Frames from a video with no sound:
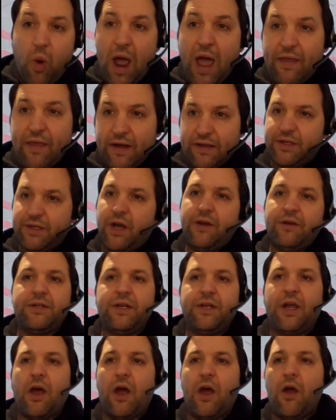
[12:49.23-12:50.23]
where that's going
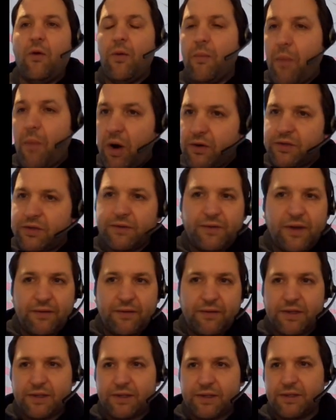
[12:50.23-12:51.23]
to go. And Microsoft
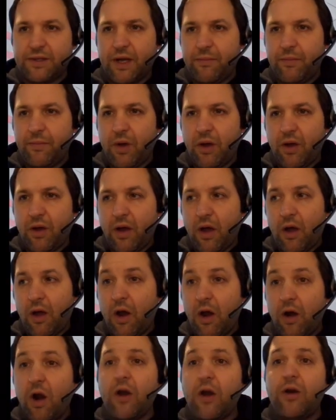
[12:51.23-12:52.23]
gives us
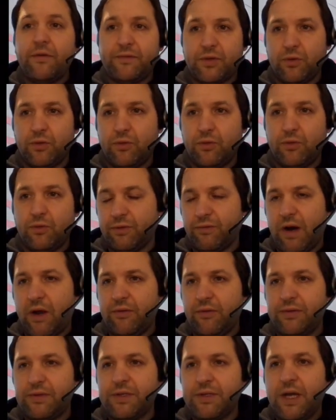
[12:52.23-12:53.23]
a load of tools
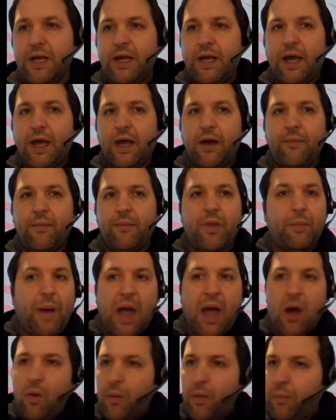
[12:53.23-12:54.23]
around
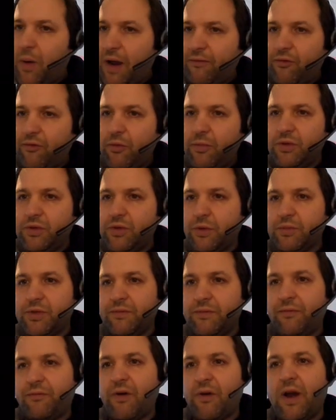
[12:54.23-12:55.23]
the Power Platform
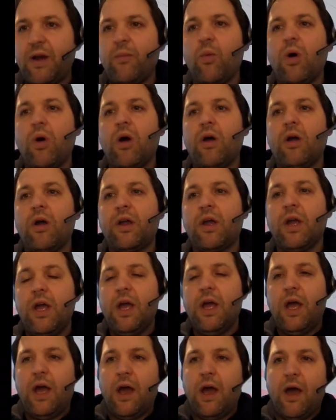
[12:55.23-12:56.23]
adoption framework,
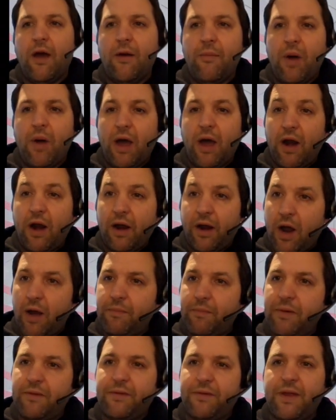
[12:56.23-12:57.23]
and a
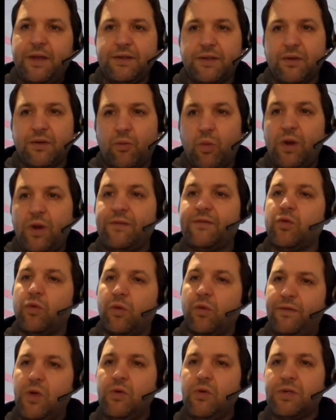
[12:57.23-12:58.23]
couple of things that we've
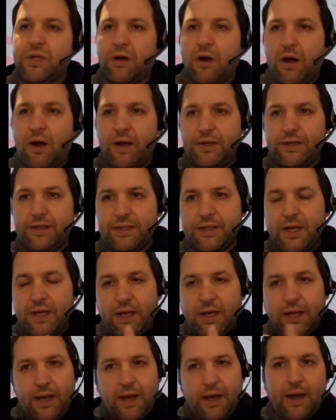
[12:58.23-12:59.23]
sort of utilized,
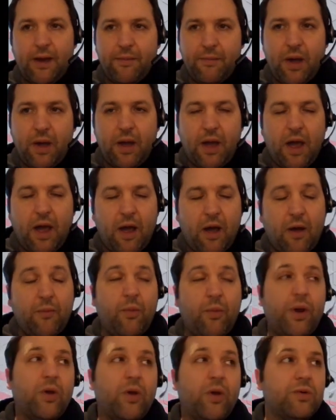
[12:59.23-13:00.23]

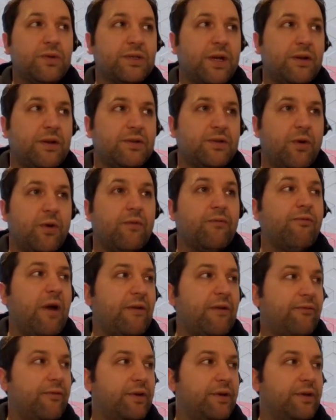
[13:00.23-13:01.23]
and we also sort of
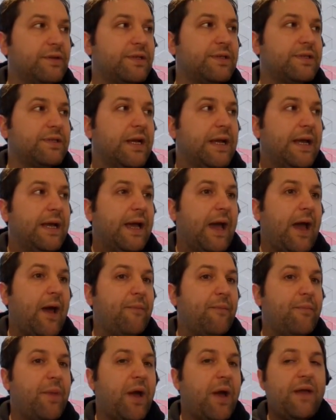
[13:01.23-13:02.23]
reference.
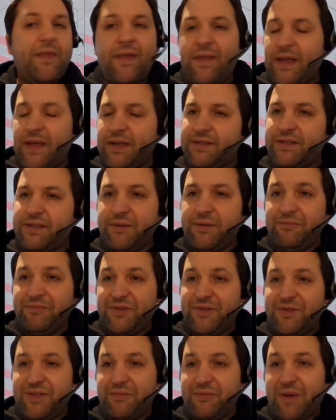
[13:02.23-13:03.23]
And then there's
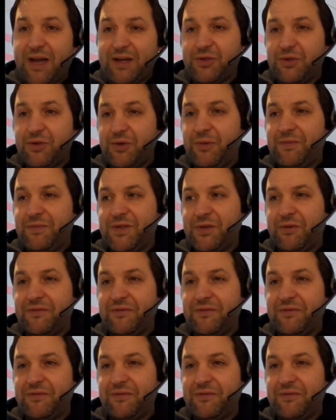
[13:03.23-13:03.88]
some actual